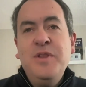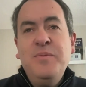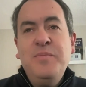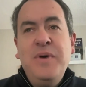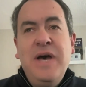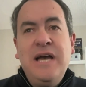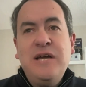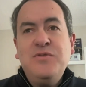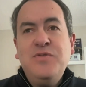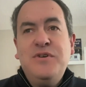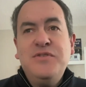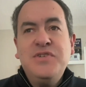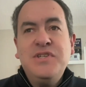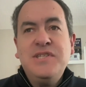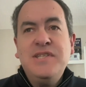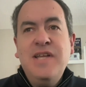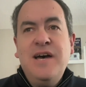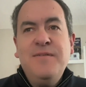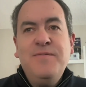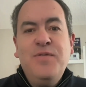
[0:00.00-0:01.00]
I mean, the Pac-12 is
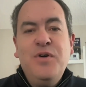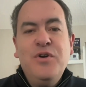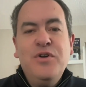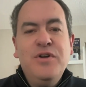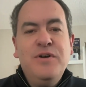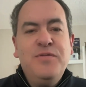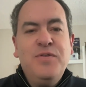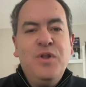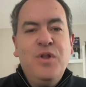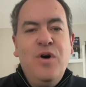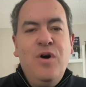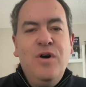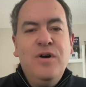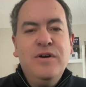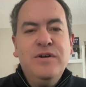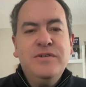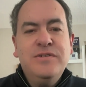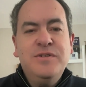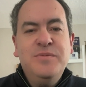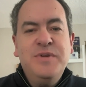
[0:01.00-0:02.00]
just not far enough
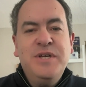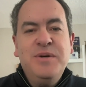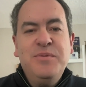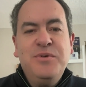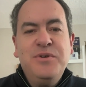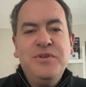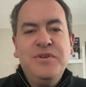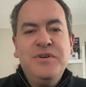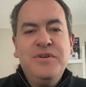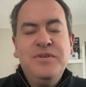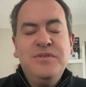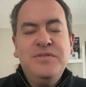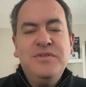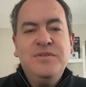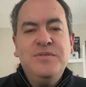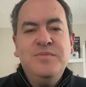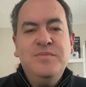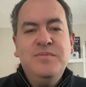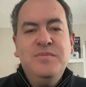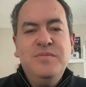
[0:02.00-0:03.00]
along to be able to
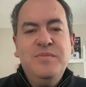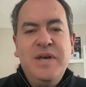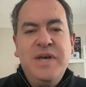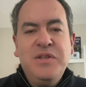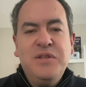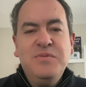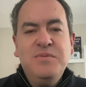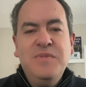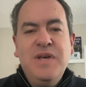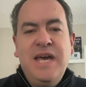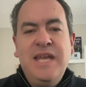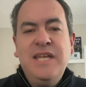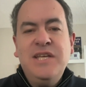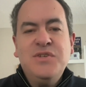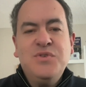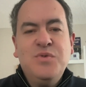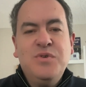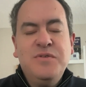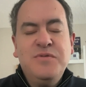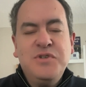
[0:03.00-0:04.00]
to make
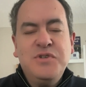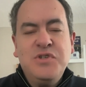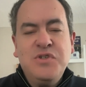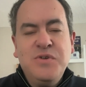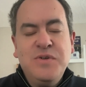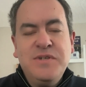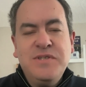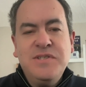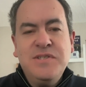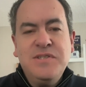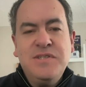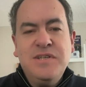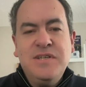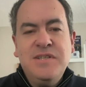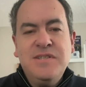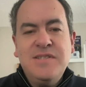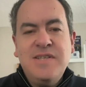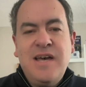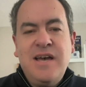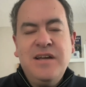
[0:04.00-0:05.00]
any sort of assurances to
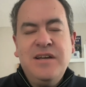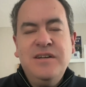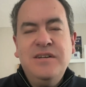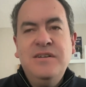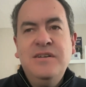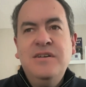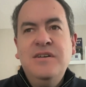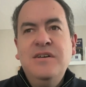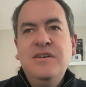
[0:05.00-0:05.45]
Gonzaga.